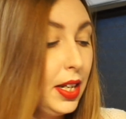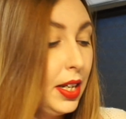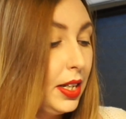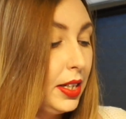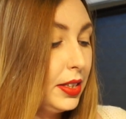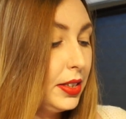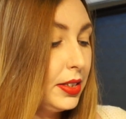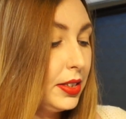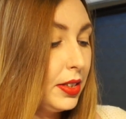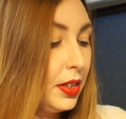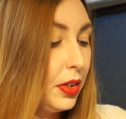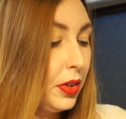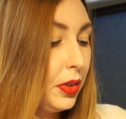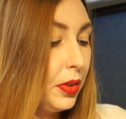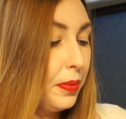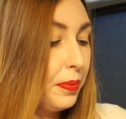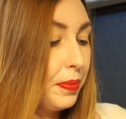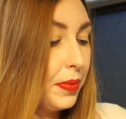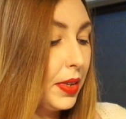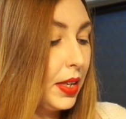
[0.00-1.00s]

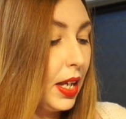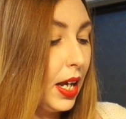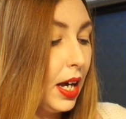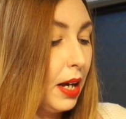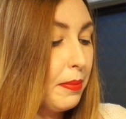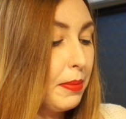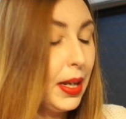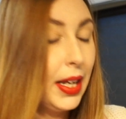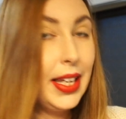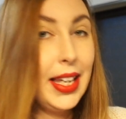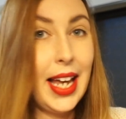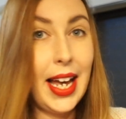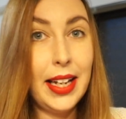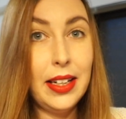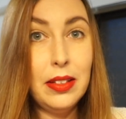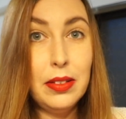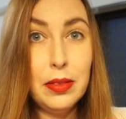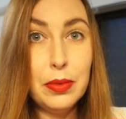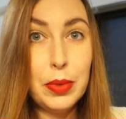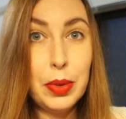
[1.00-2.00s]
So
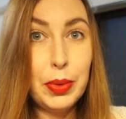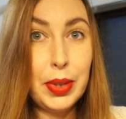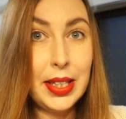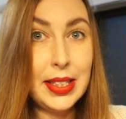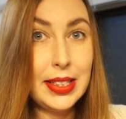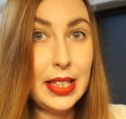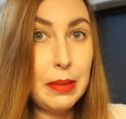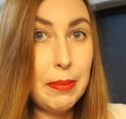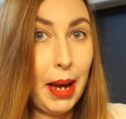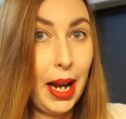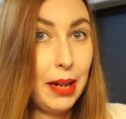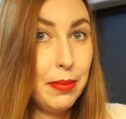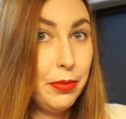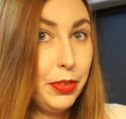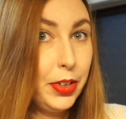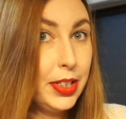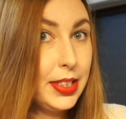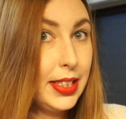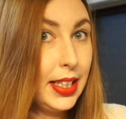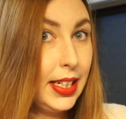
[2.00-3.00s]
again, we wouldn't say Madam
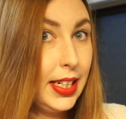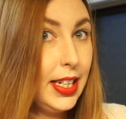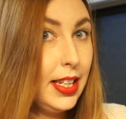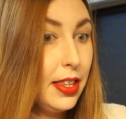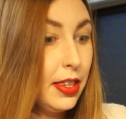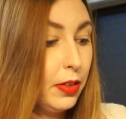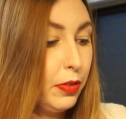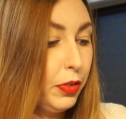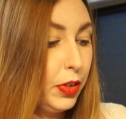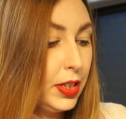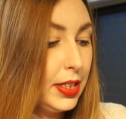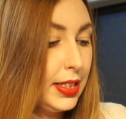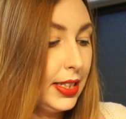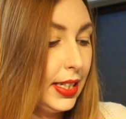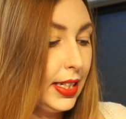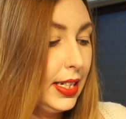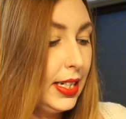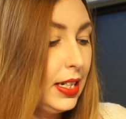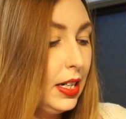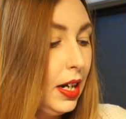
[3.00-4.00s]
First Lady, the First
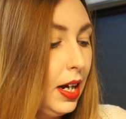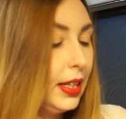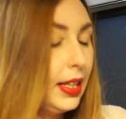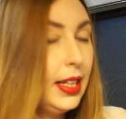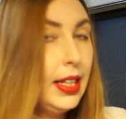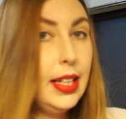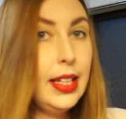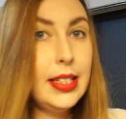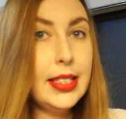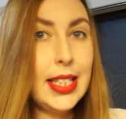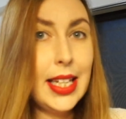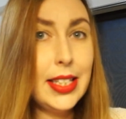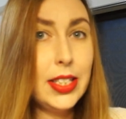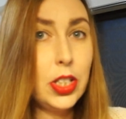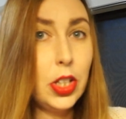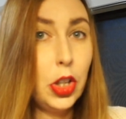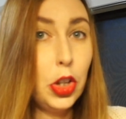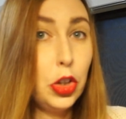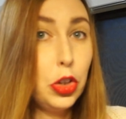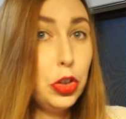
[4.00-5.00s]
Lady. He says
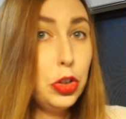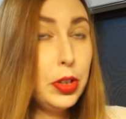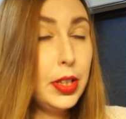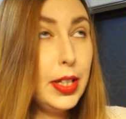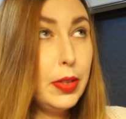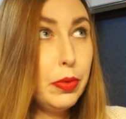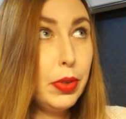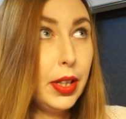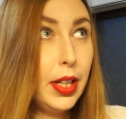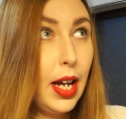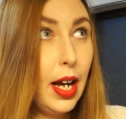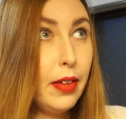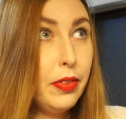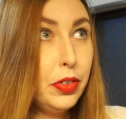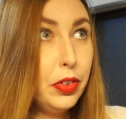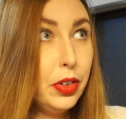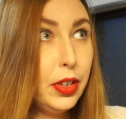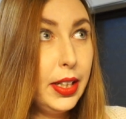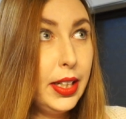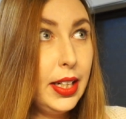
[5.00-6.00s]
early
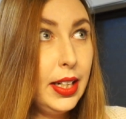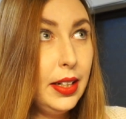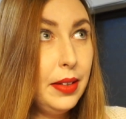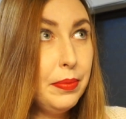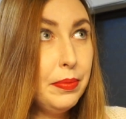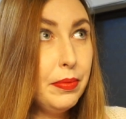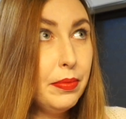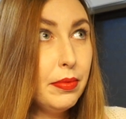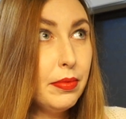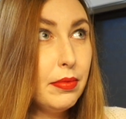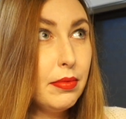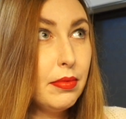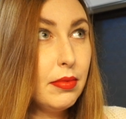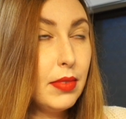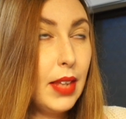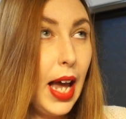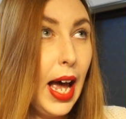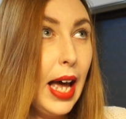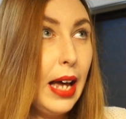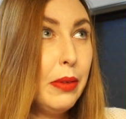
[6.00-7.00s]
recovery.
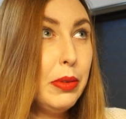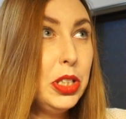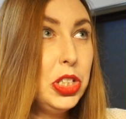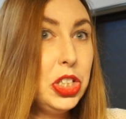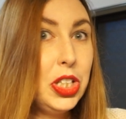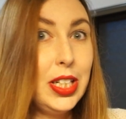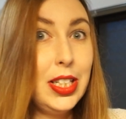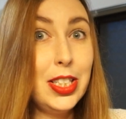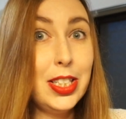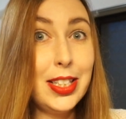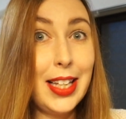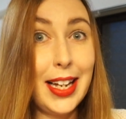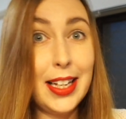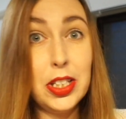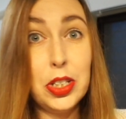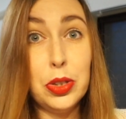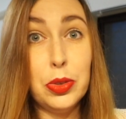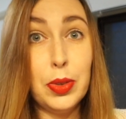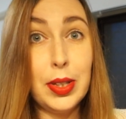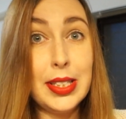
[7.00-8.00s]
I would change that
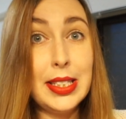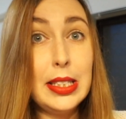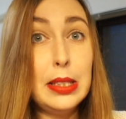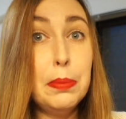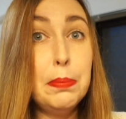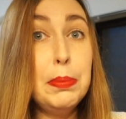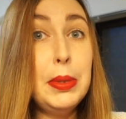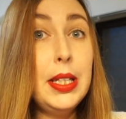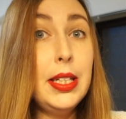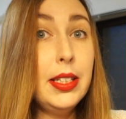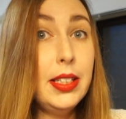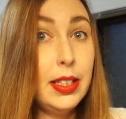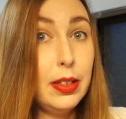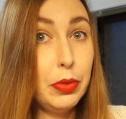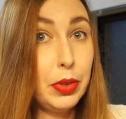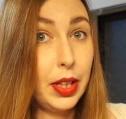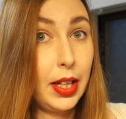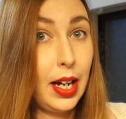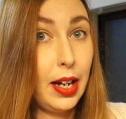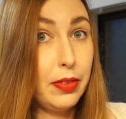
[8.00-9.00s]
to a speedy
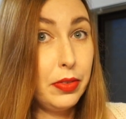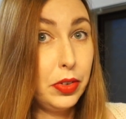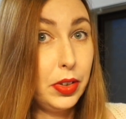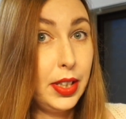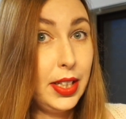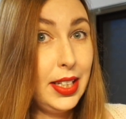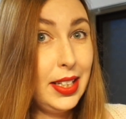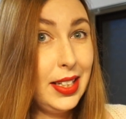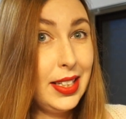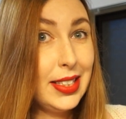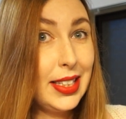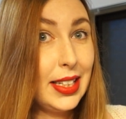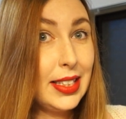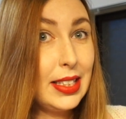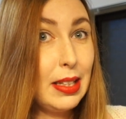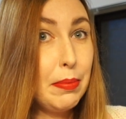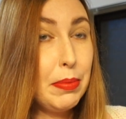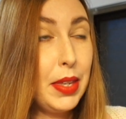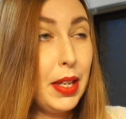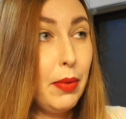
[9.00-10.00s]
recovery because that's
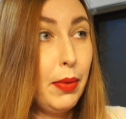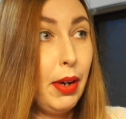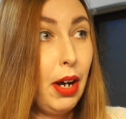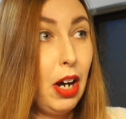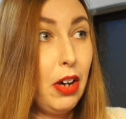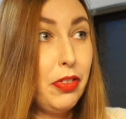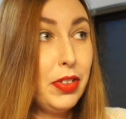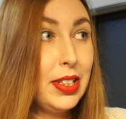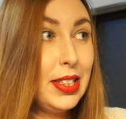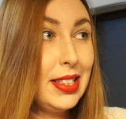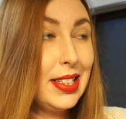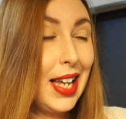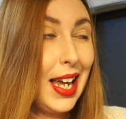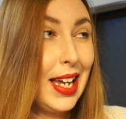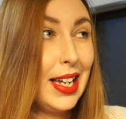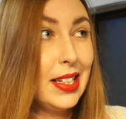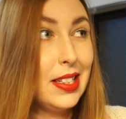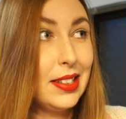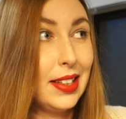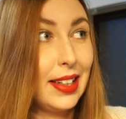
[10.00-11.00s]
something we often say
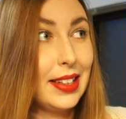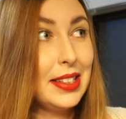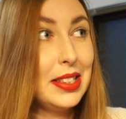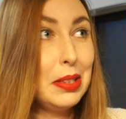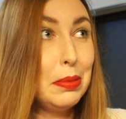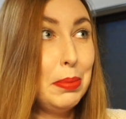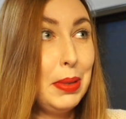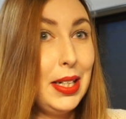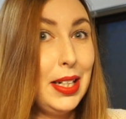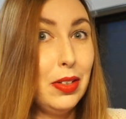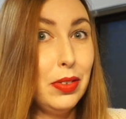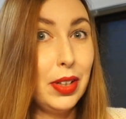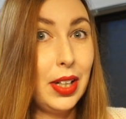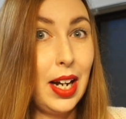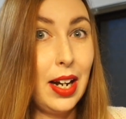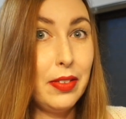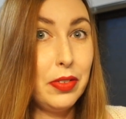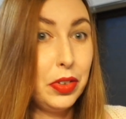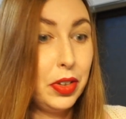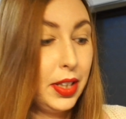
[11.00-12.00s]
is like a speedy
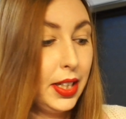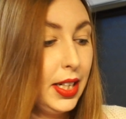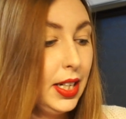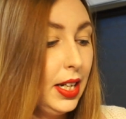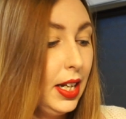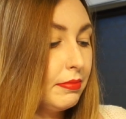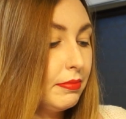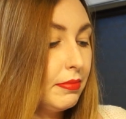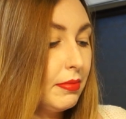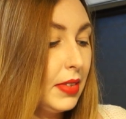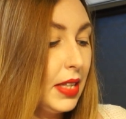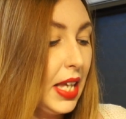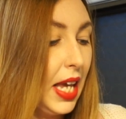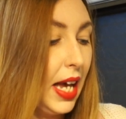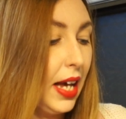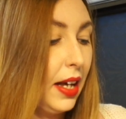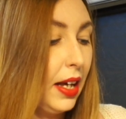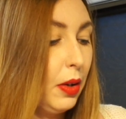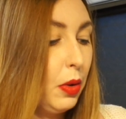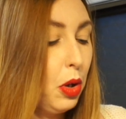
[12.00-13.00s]
recovery. Yeah,
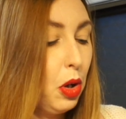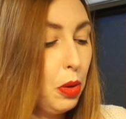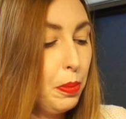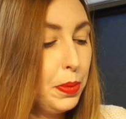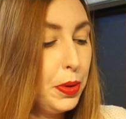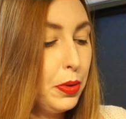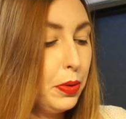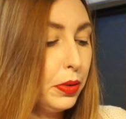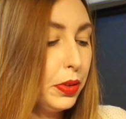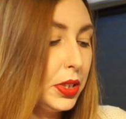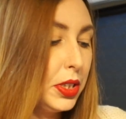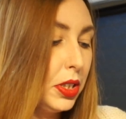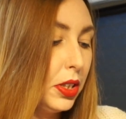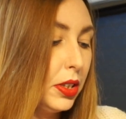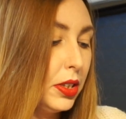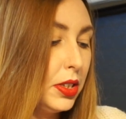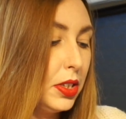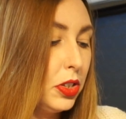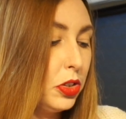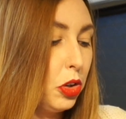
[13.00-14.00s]
I hope you will return
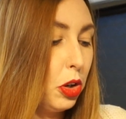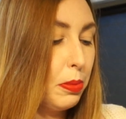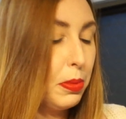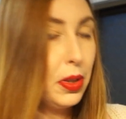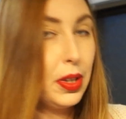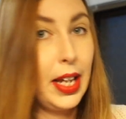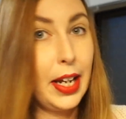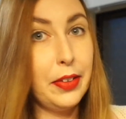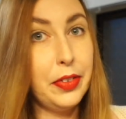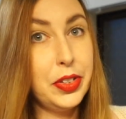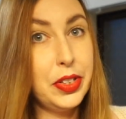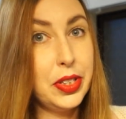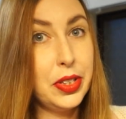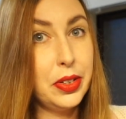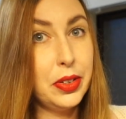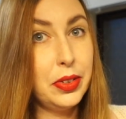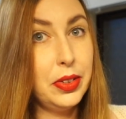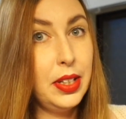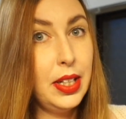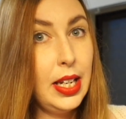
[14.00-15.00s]
to normal life
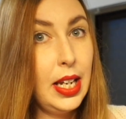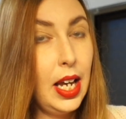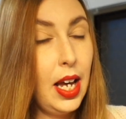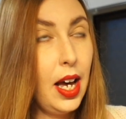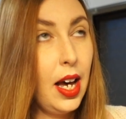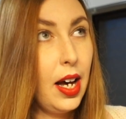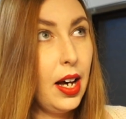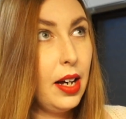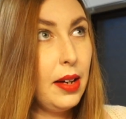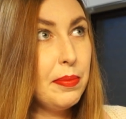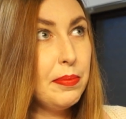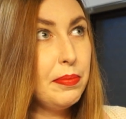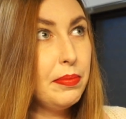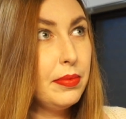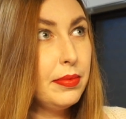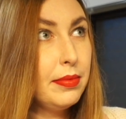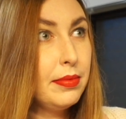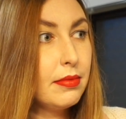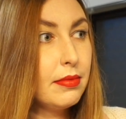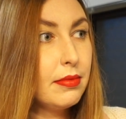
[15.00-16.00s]
soon.
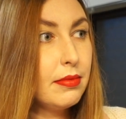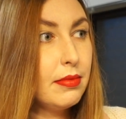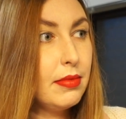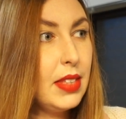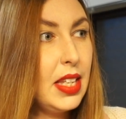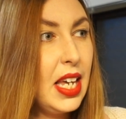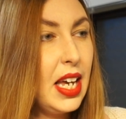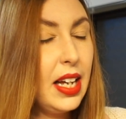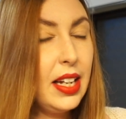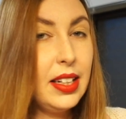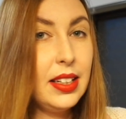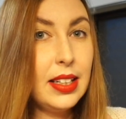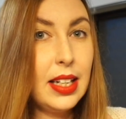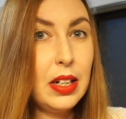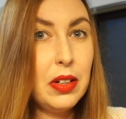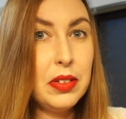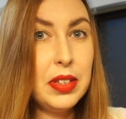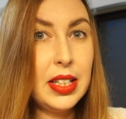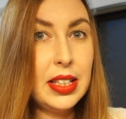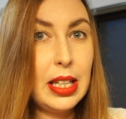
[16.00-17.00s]
Yeah, I
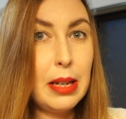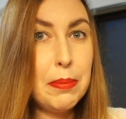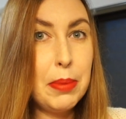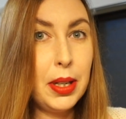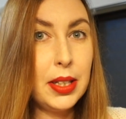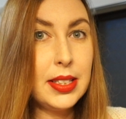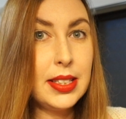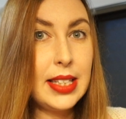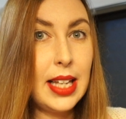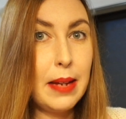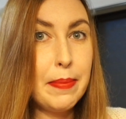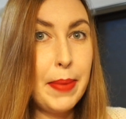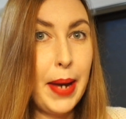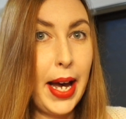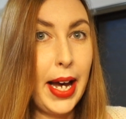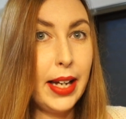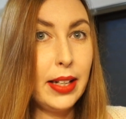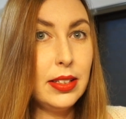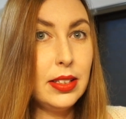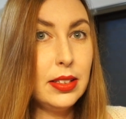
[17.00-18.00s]
don't think that part's that
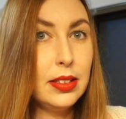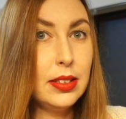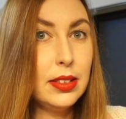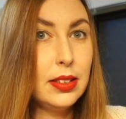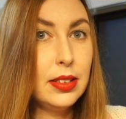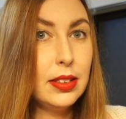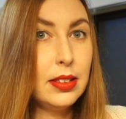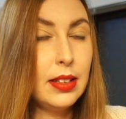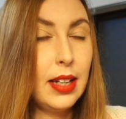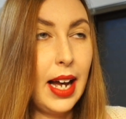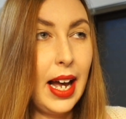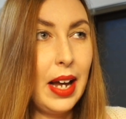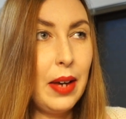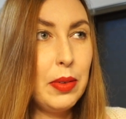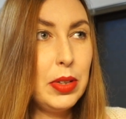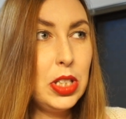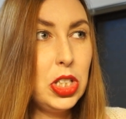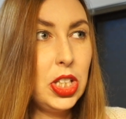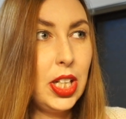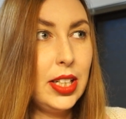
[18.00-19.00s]
bad. I
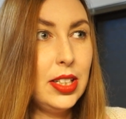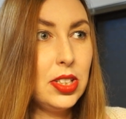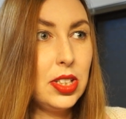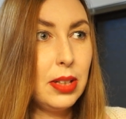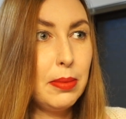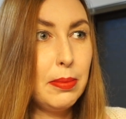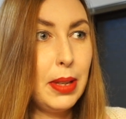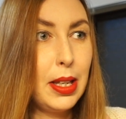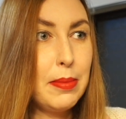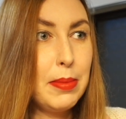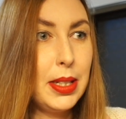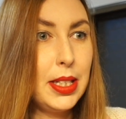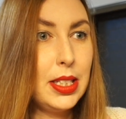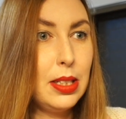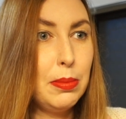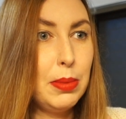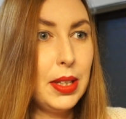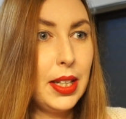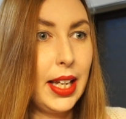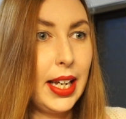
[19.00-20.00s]
would change it maybe to
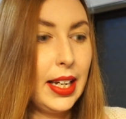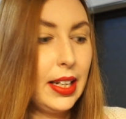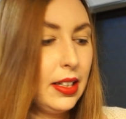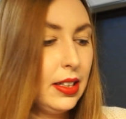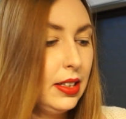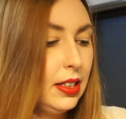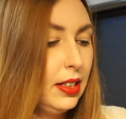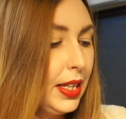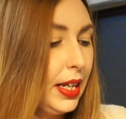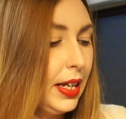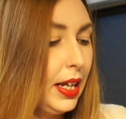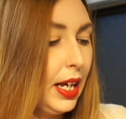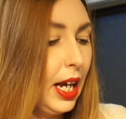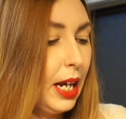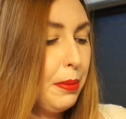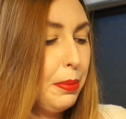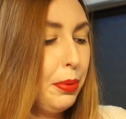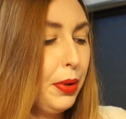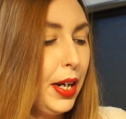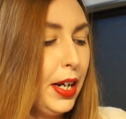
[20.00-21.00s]
be like, I
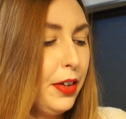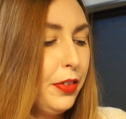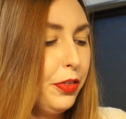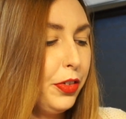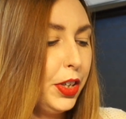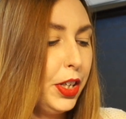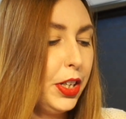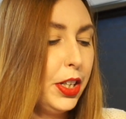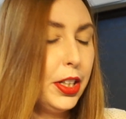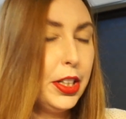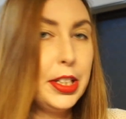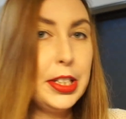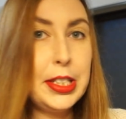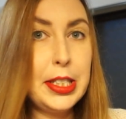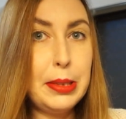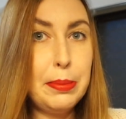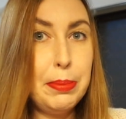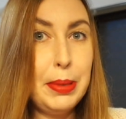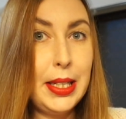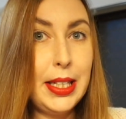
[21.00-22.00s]
pray for your
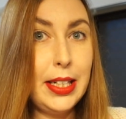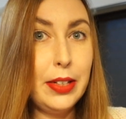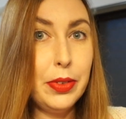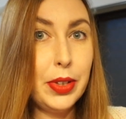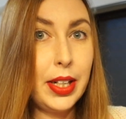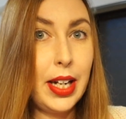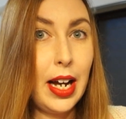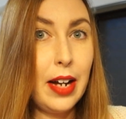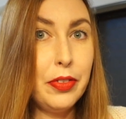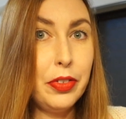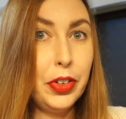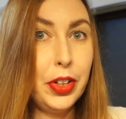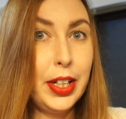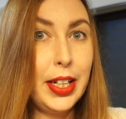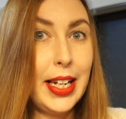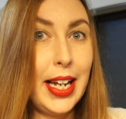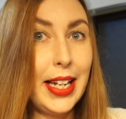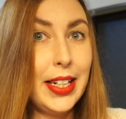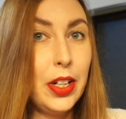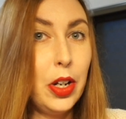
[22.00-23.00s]
speedy recovery
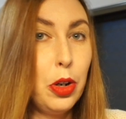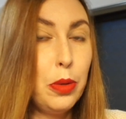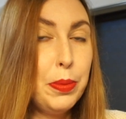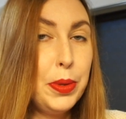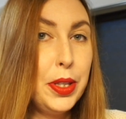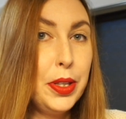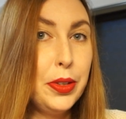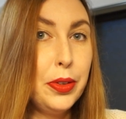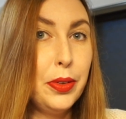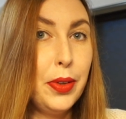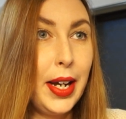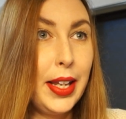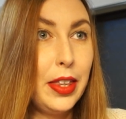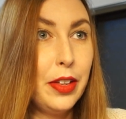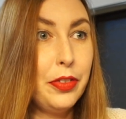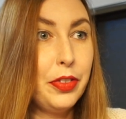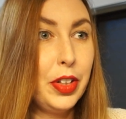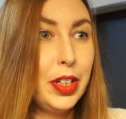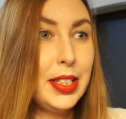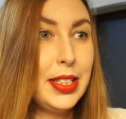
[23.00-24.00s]
and hope you and the
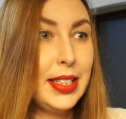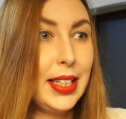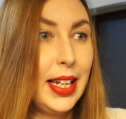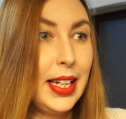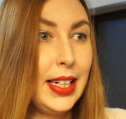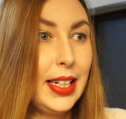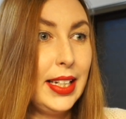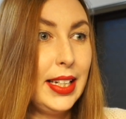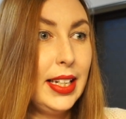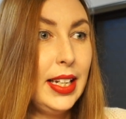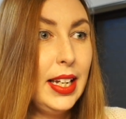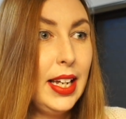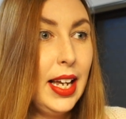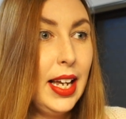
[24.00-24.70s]
First Lady